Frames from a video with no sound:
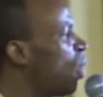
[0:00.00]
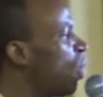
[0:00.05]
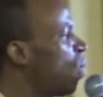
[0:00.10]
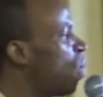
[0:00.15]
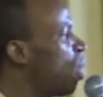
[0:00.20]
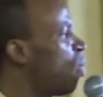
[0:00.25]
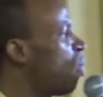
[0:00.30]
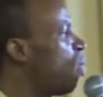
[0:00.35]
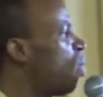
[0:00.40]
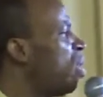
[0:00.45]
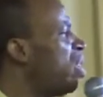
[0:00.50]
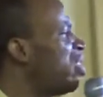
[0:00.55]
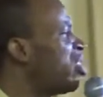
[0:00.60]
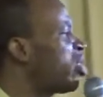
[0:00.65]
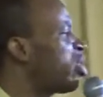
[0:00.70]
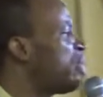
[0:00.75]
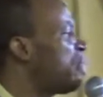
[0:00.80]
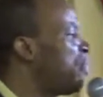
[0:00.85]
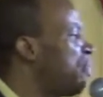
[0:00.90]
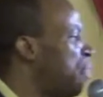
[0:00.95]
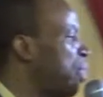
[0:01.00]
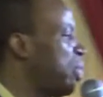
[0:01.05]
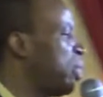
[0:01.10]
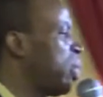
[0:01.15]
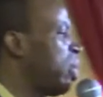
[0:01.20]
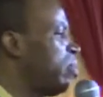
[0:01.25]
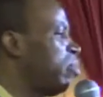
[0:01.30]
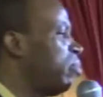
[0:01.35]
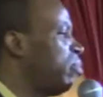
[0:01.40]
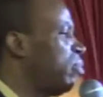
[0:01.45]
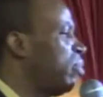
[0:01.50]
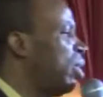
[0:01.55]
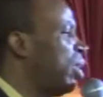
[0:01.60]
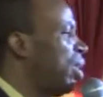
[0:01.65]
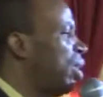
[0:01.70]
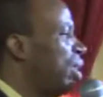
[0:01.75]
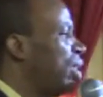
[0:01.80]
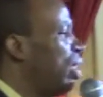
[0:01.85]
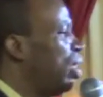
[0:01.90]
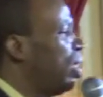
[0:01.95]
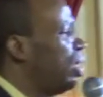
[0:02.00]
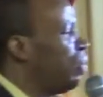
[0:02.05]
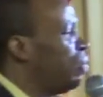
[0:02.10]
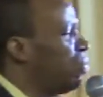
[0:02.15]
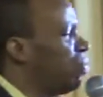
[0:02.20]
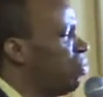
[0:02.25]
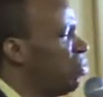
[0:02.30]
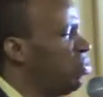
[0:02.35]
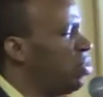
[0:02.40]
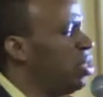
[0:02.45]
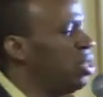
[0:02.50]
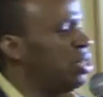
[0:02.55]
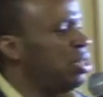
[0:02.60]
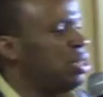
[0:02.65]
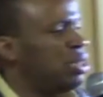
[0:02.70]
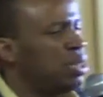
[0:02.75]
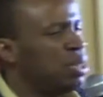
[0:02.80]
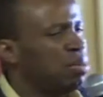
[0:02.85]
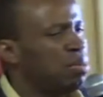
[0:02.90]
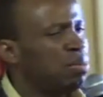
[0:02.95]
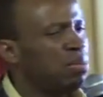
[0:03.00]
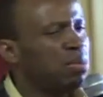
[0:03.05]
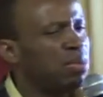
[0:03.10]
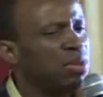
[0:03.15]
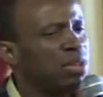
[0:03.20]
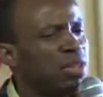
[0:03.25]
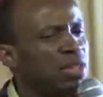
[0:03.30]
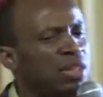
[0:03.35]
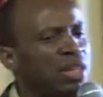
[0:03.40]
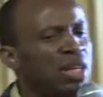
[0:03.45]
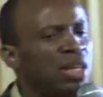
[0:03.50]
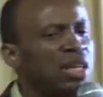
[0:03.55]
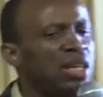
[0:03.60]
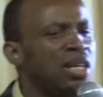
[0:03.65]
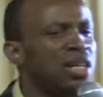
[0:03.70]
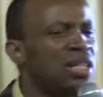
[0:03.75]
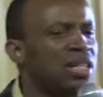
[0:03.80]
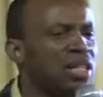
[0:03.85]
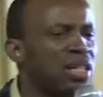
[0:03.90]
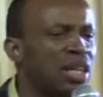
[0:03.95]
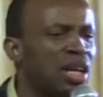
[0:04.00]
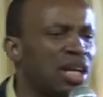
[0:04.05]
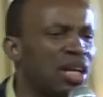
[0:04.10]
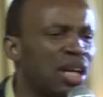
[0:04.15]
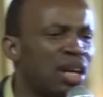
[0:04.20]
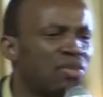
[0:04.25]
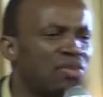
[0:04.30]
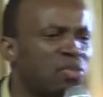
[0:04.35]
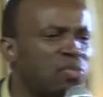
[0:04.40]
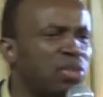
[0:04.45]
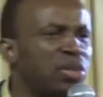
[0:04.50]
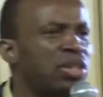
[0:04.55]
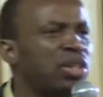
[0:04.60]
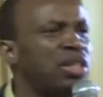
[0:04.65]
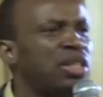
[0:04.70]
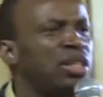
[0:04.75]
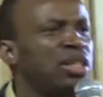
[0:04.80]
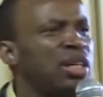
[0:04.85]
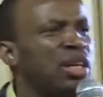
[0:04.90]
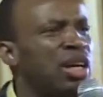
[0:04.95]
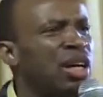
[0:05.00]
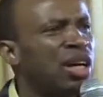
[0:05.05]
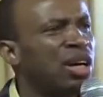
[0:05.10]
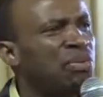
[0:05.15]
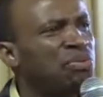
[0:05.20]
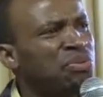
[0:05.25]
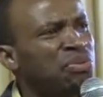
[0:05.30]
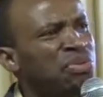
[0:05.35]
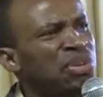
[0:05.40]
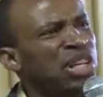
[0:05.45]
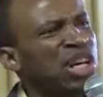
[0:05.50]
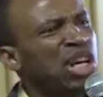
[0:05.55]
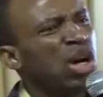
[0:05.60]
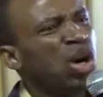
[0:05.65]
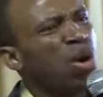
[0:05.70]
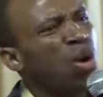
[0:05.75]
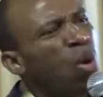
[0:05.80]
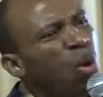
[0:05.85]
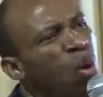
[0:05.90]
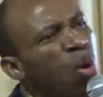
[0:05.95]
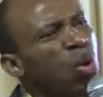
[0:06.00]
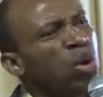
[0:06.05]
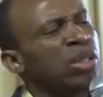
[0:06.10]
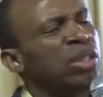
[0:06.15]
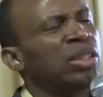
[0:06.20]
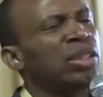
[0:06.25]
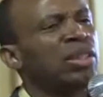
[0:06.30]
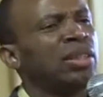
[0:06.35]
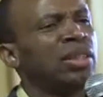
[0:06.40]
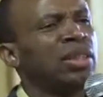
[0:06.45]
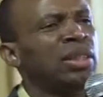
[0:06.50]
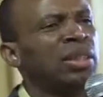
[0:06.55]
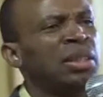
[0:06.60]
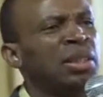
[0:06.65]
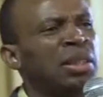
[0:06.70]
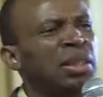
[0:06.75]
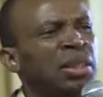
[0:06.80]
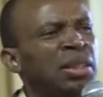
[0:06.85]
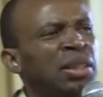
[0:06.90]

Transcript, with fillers: You see, when we say freedom, we say it and everybody have their own